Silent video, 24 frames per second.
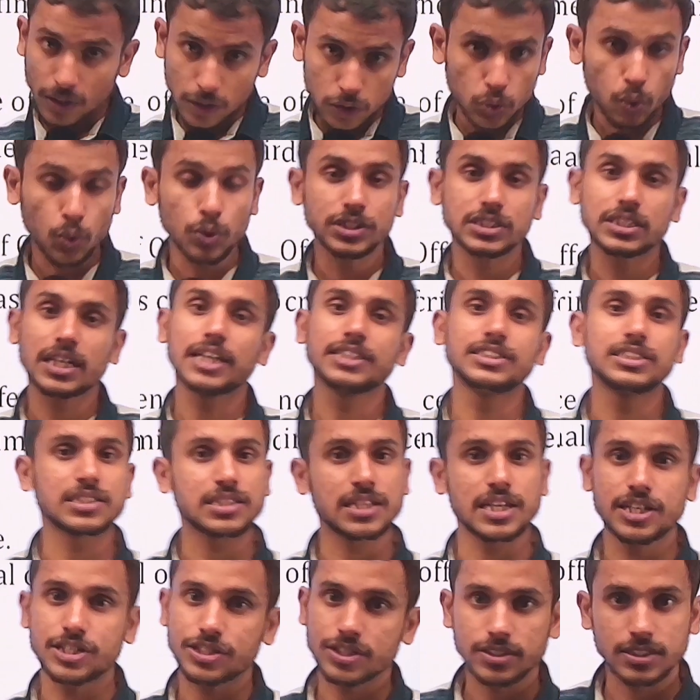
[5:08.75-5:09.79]
through its
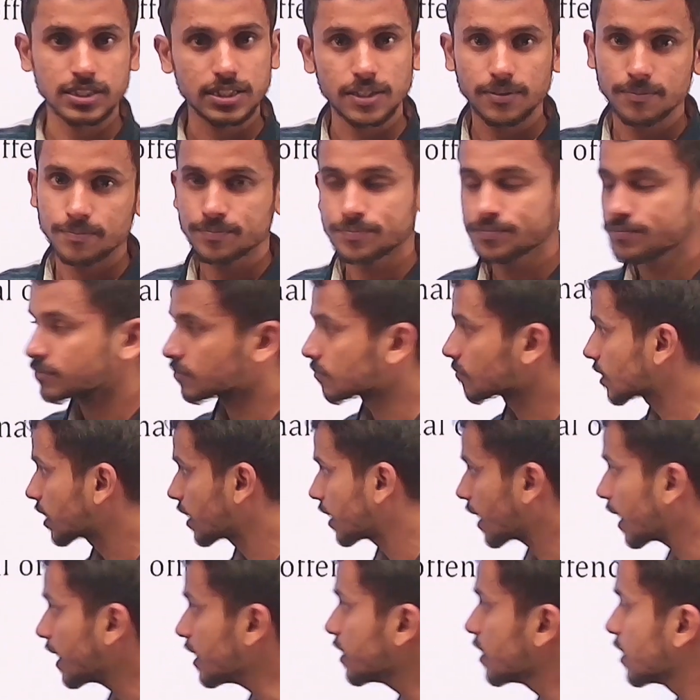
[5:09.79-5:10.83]
legislations,
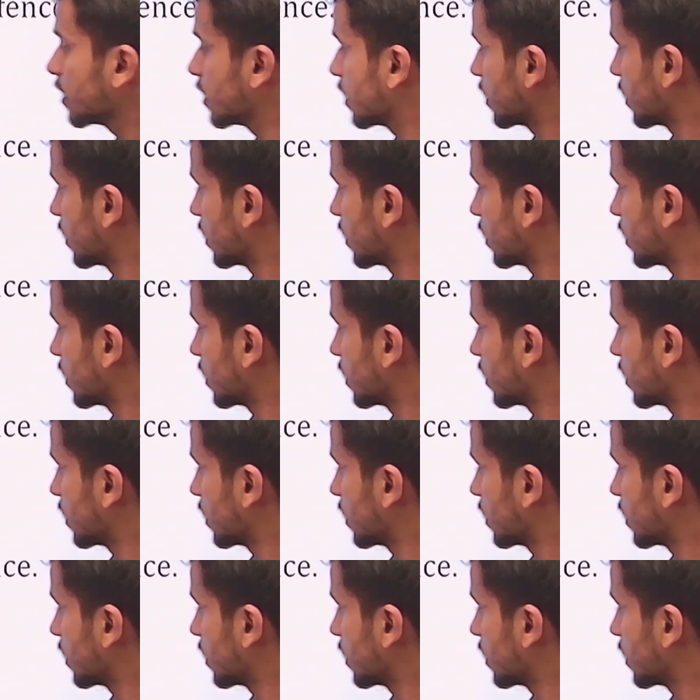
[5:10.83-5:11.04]
right?